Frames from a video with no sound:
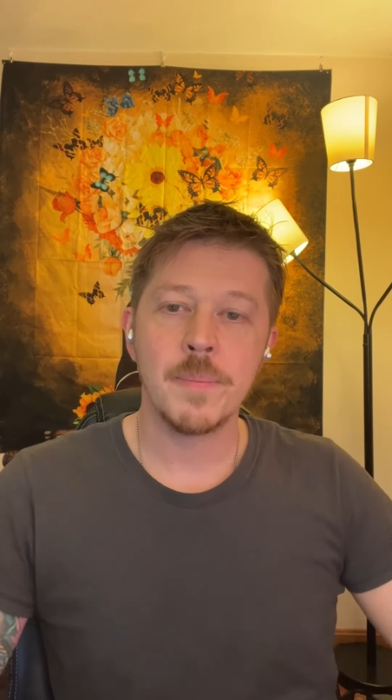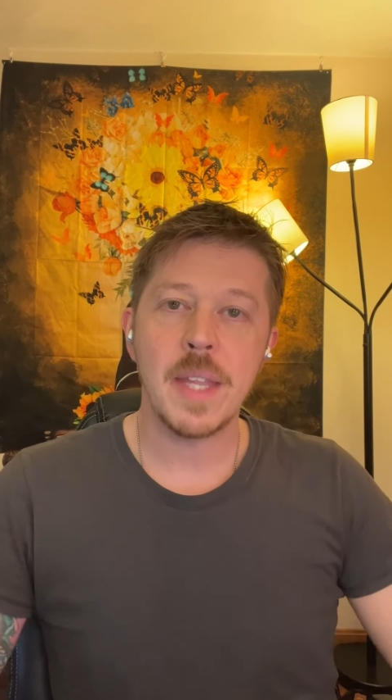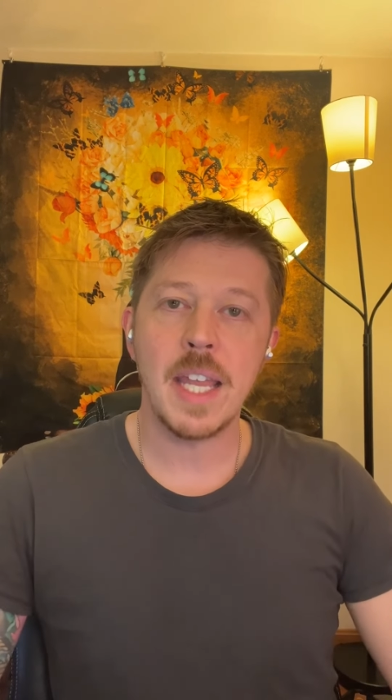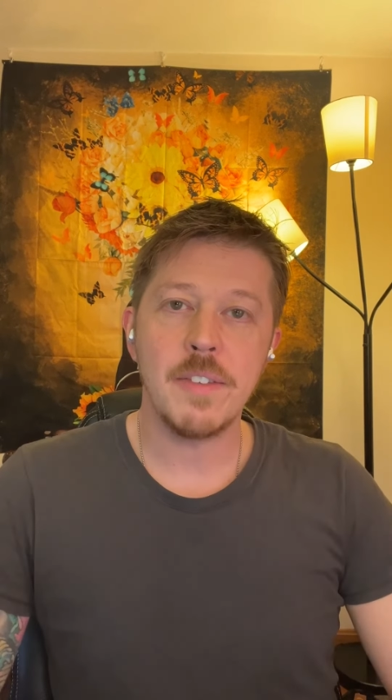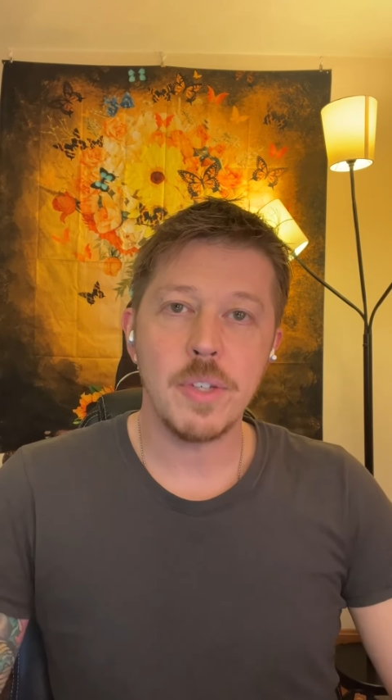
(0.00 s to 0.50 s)

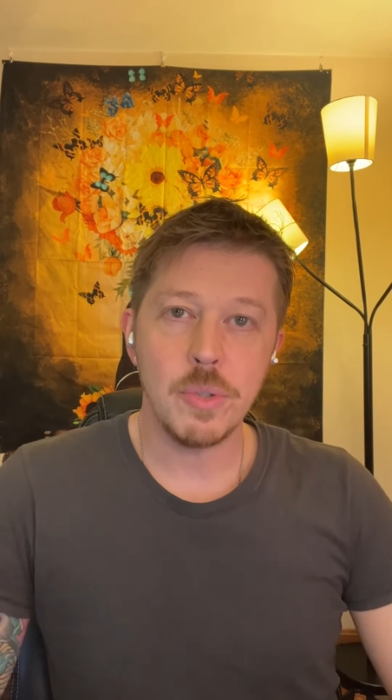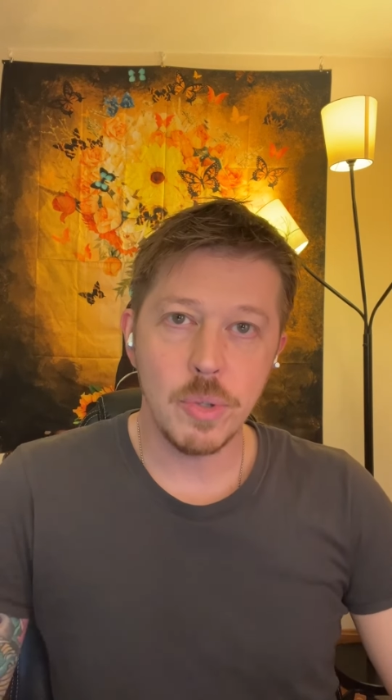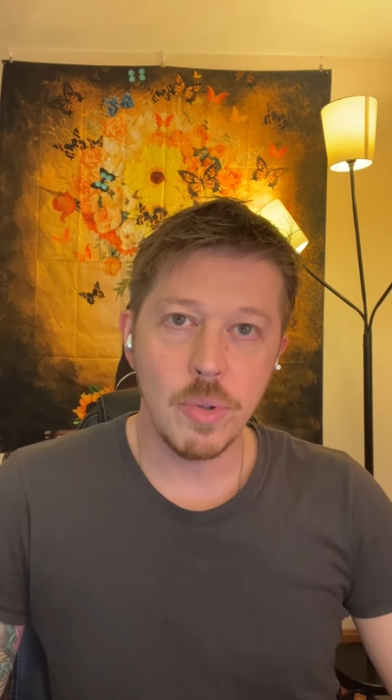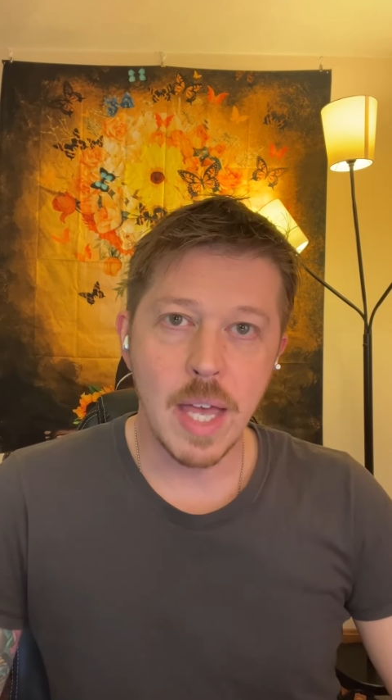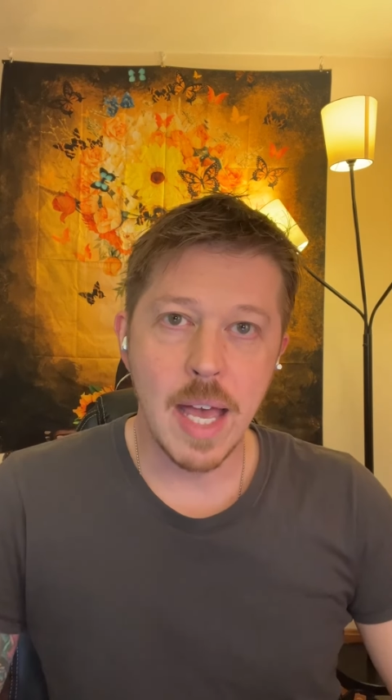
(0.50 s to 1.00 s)
And if you
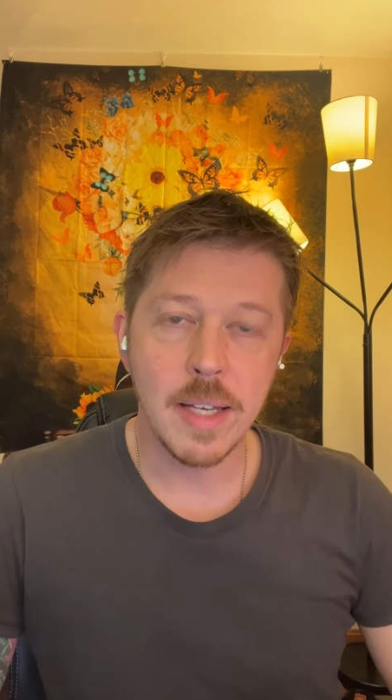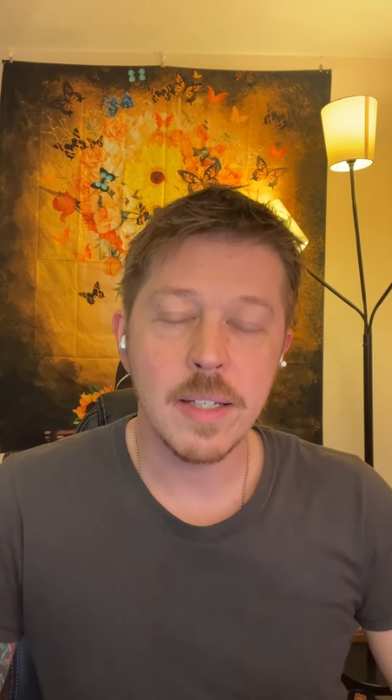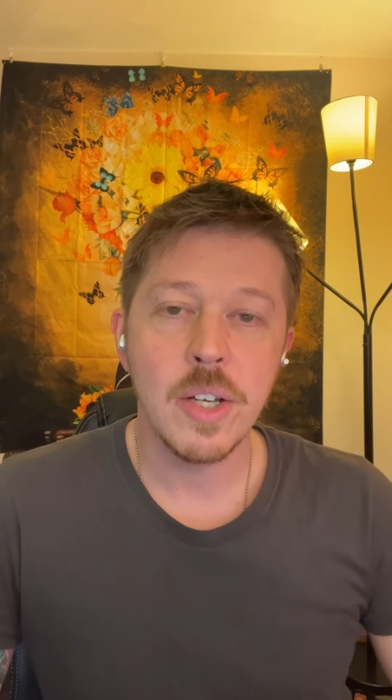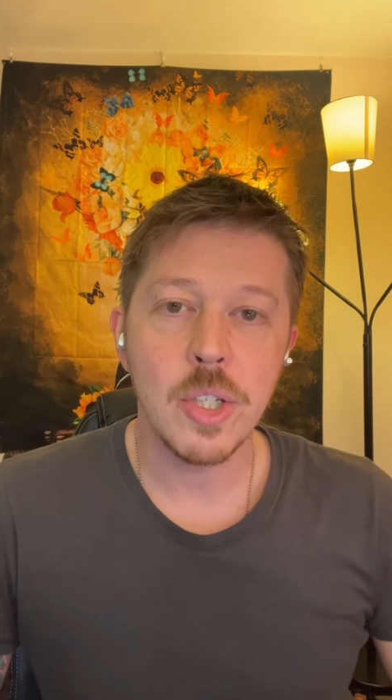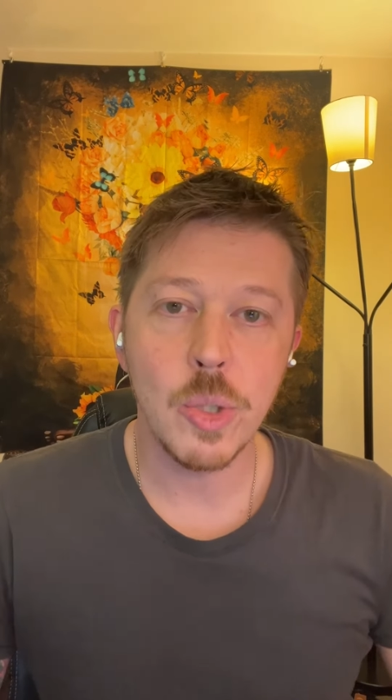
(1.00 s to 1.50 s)
do that,
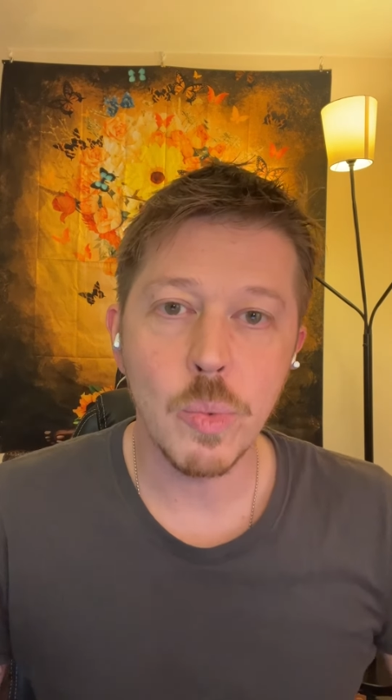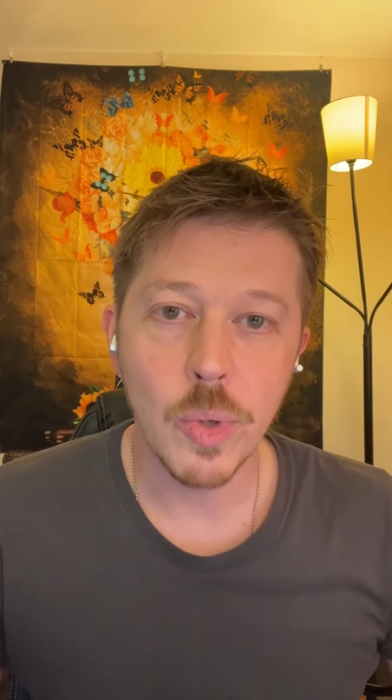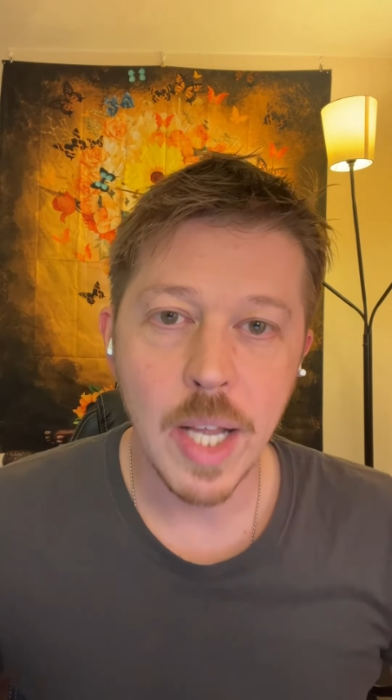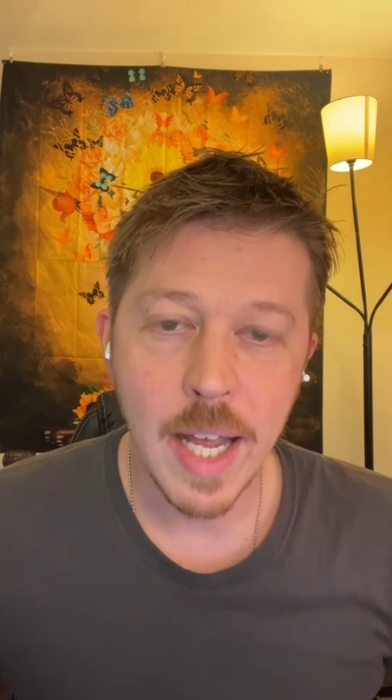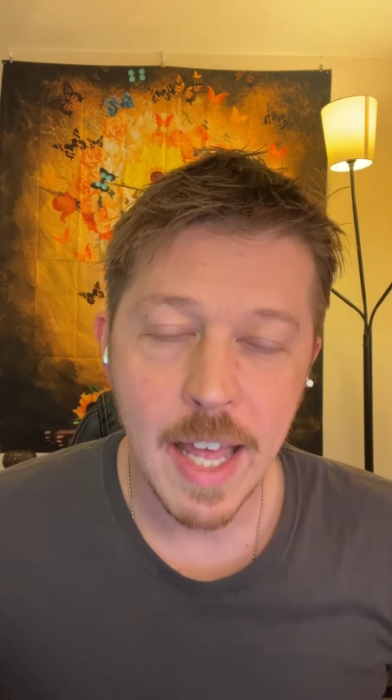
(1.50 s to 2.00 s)
you will
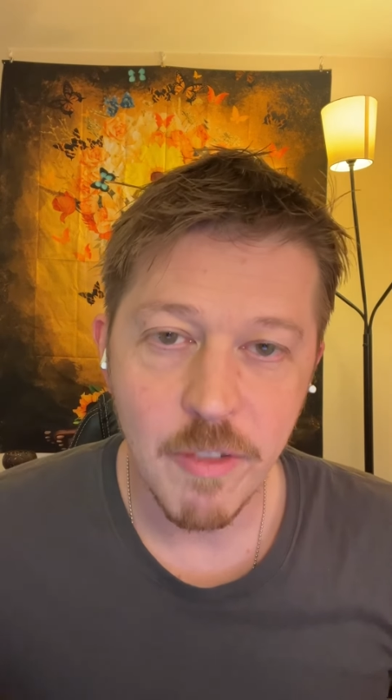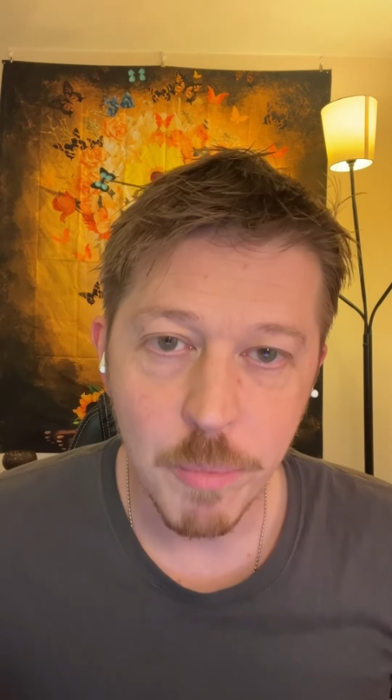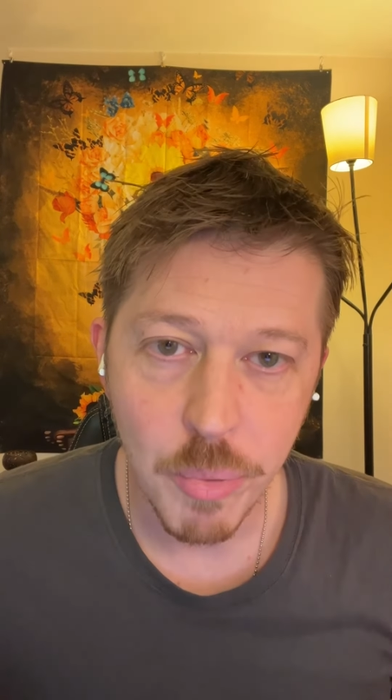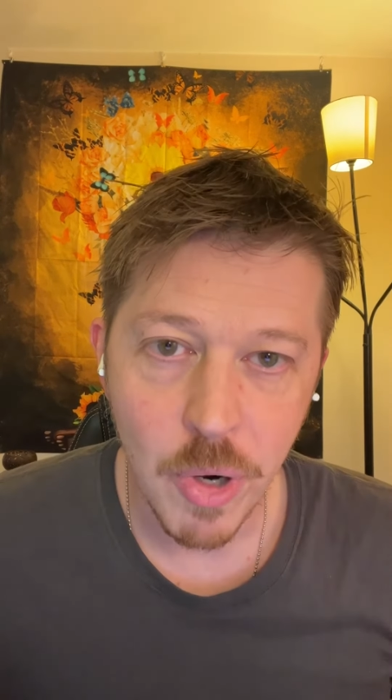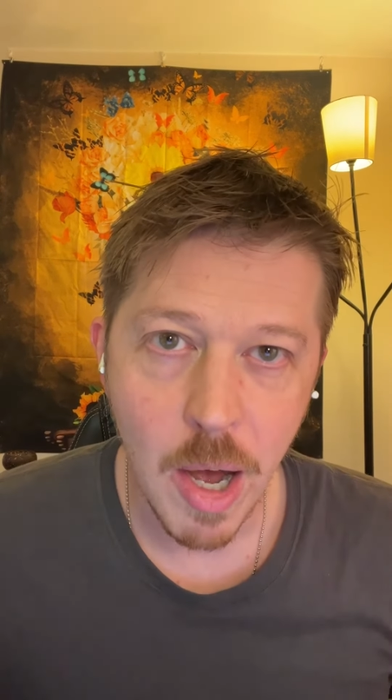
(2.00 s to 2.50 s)
not have
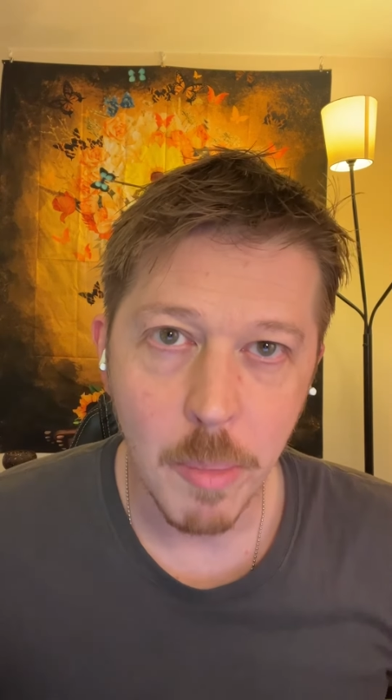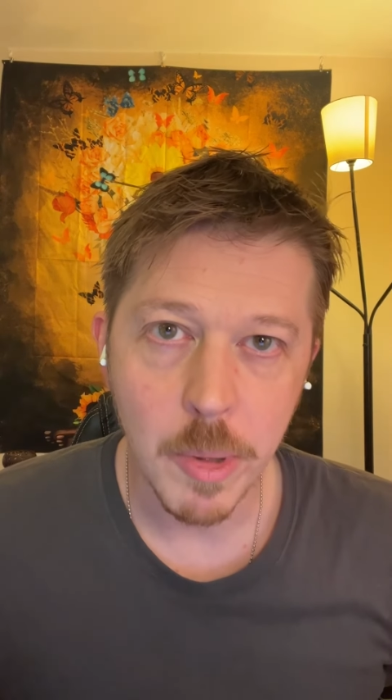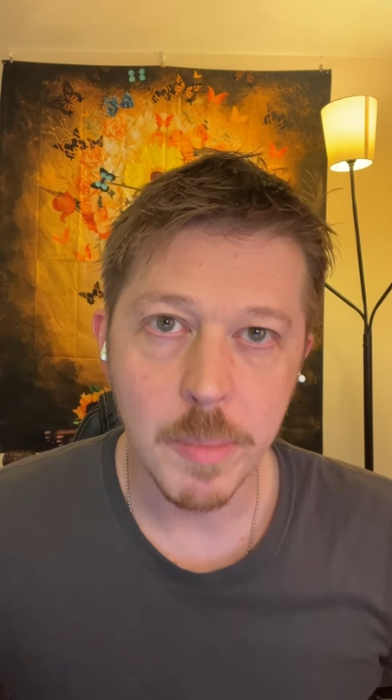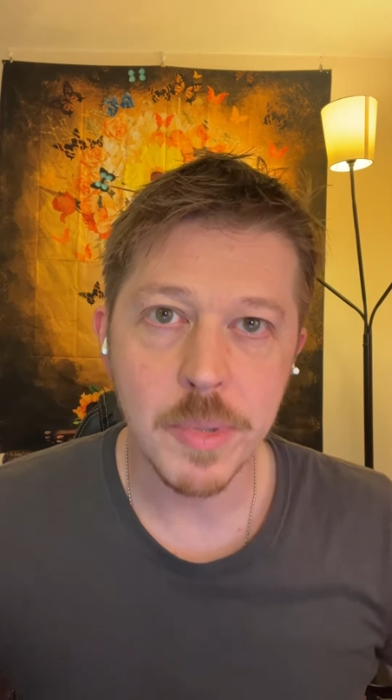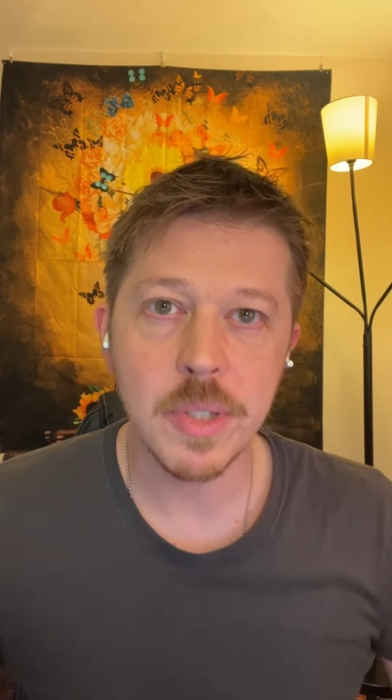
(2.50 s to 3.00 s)

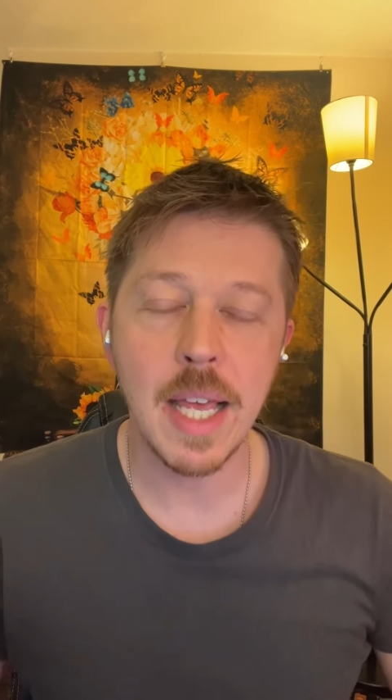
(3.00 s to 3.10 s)
problems.